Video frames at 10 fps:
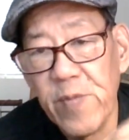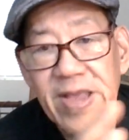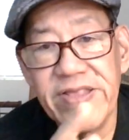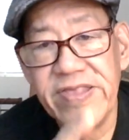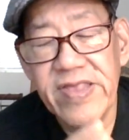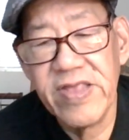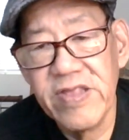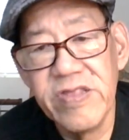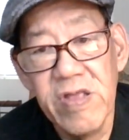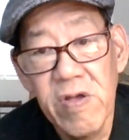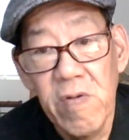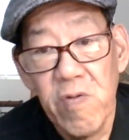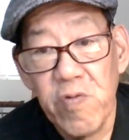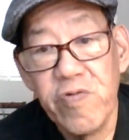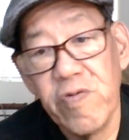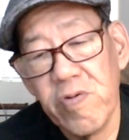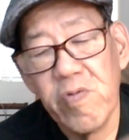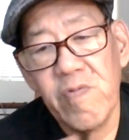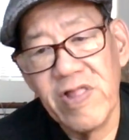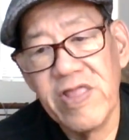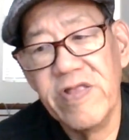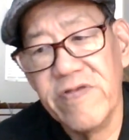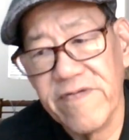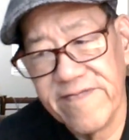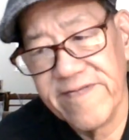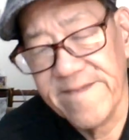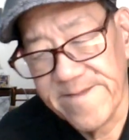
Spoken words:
races or certain religions.